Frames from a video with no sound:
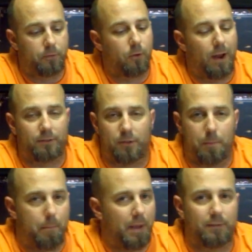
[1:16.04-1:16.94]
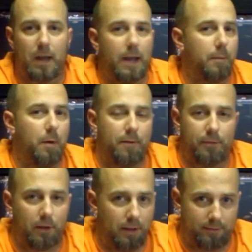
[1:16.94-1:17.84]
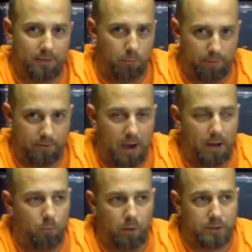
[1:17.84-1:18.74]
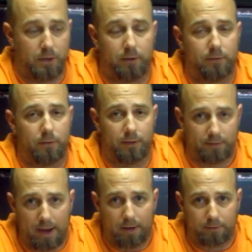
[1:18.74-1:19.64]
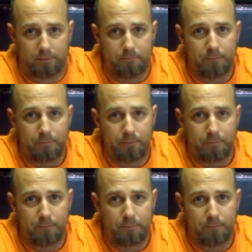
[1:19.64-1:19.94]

scratched the biggest item off of the list that we've got, which is the tanks.